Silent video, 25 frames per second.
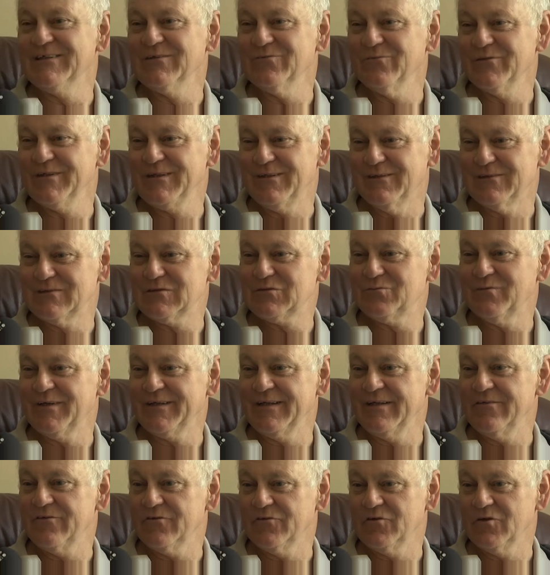
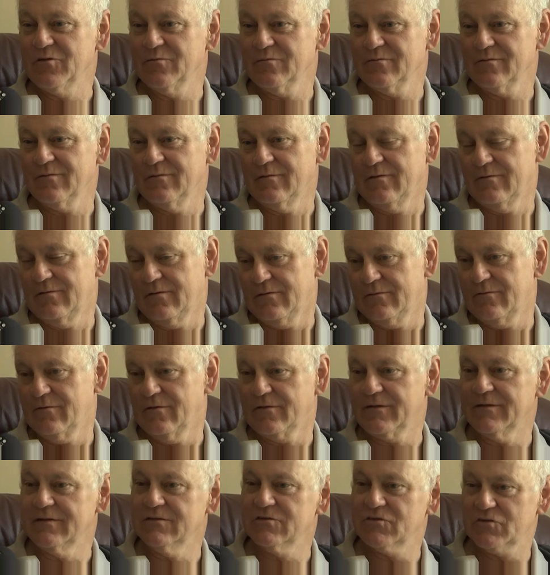68-year-old retired
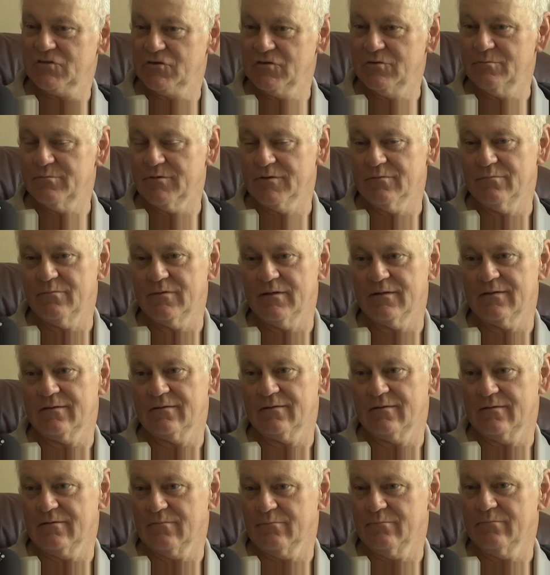electrician
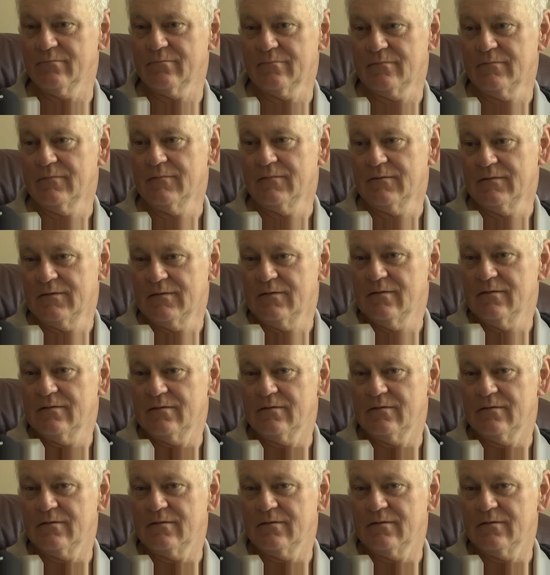Murray Rankin